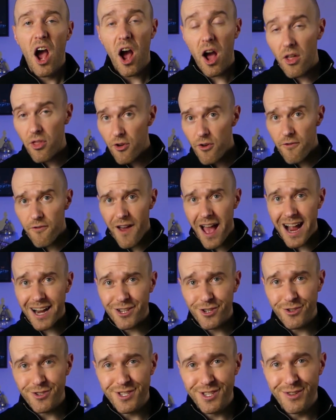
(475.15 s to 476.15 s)
Other
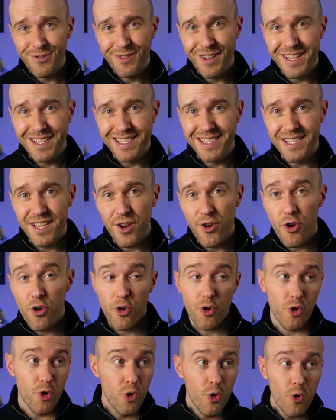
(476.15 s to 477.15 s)
factors to
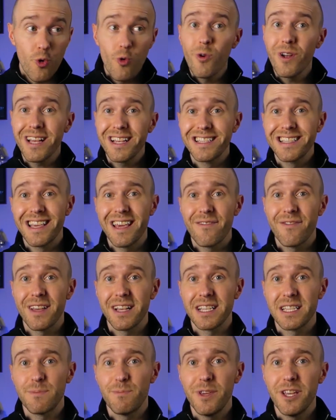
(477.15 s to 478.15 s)
consider who is
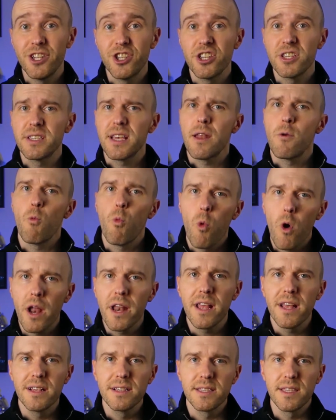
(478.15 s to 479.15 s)
giving speeches and
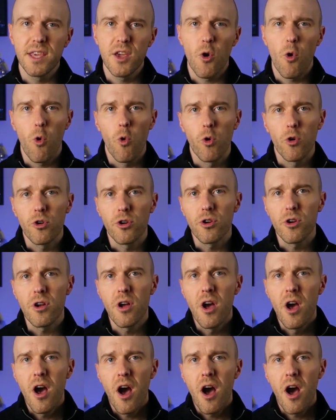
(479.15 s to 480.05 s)
what is the order